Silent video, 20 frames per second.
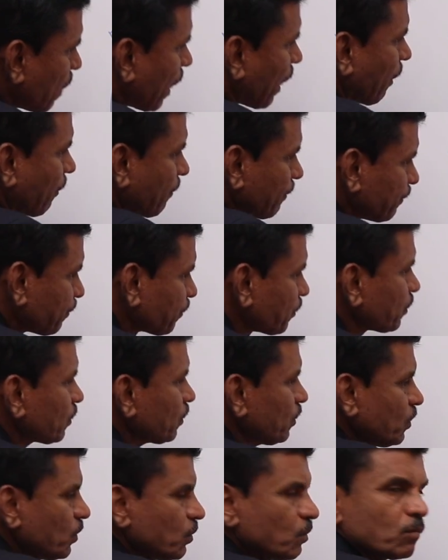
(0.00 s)
way,
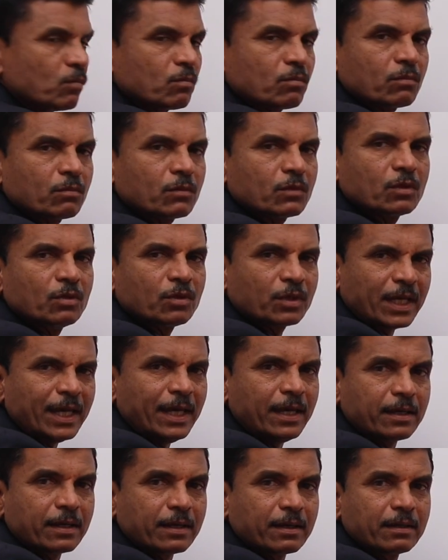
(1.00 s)

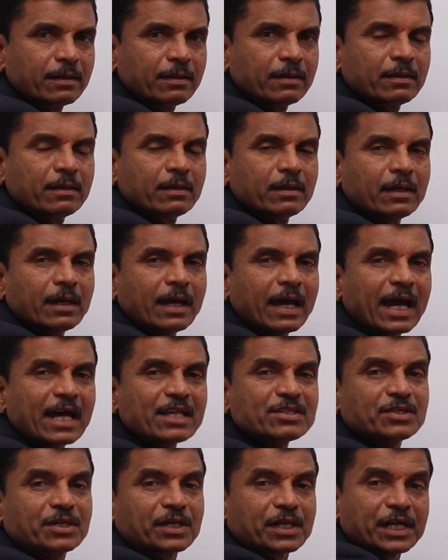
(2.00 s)
okay,
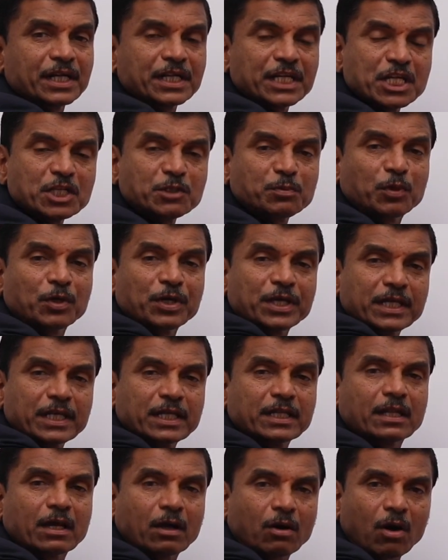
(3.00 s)
as current is flowing
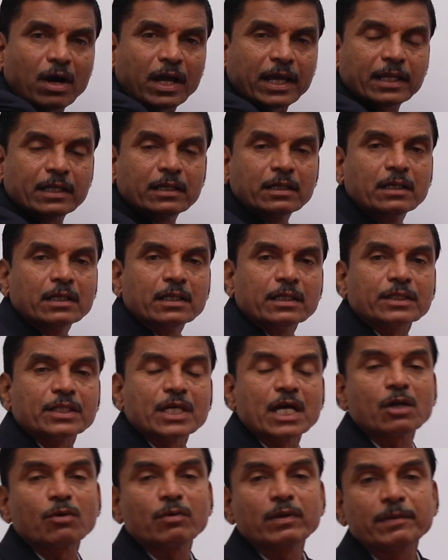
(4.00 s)
in the coil,
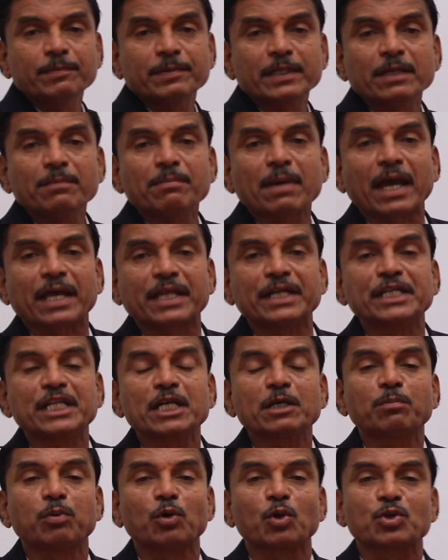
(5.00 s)
there will be
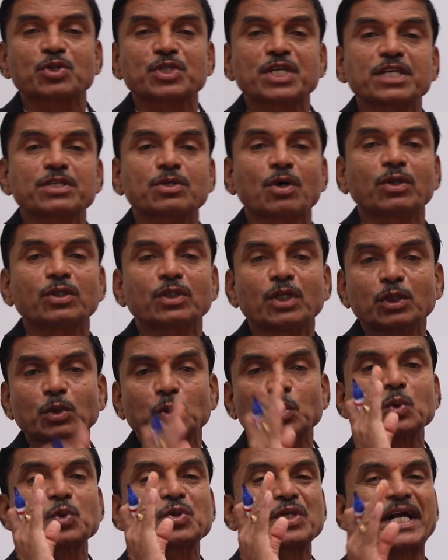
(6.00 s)
magnetic forces on the
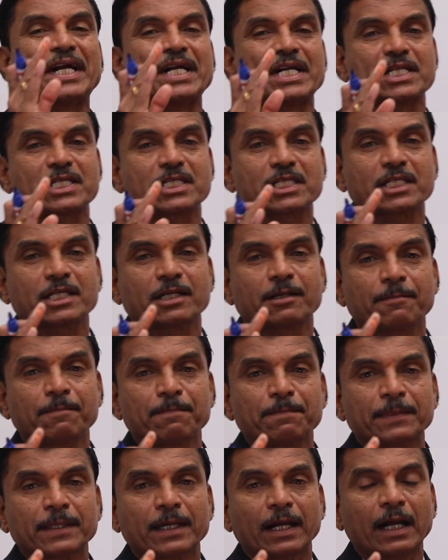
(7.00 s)
two sides.
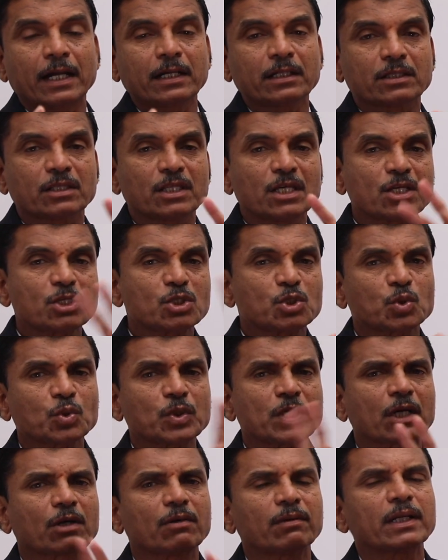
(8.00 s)
And these two
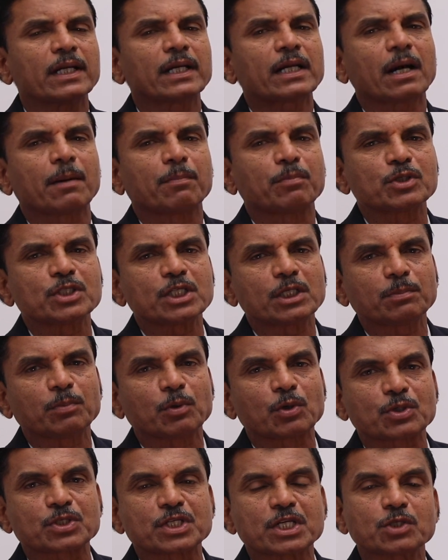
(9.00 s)
equal and opposite
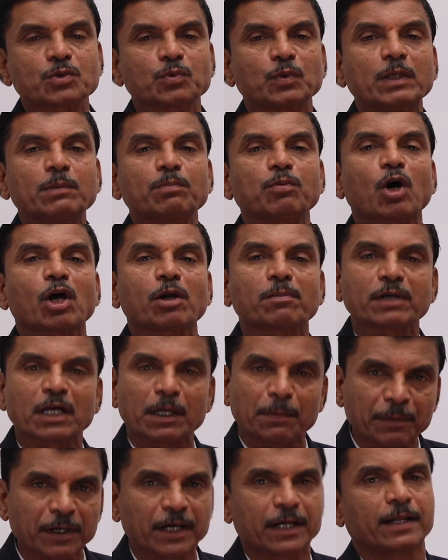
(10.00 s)
forces will form
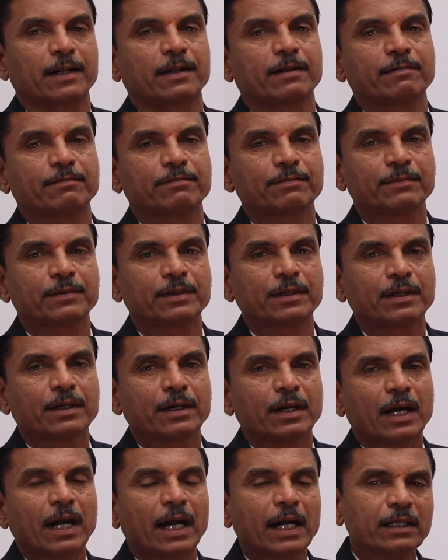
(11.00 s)
couple.
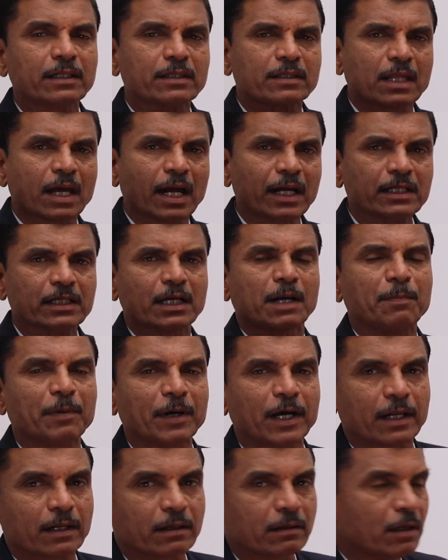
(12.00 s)
And that
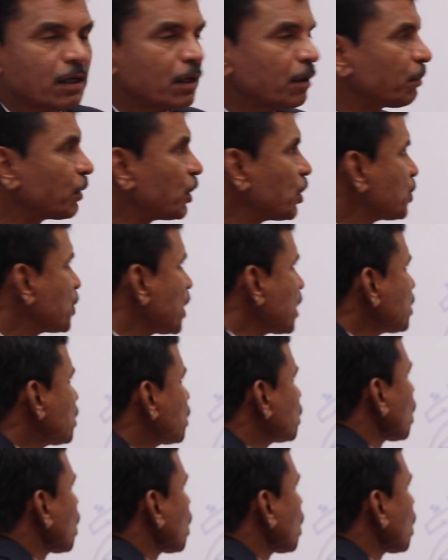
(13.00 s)
couple produces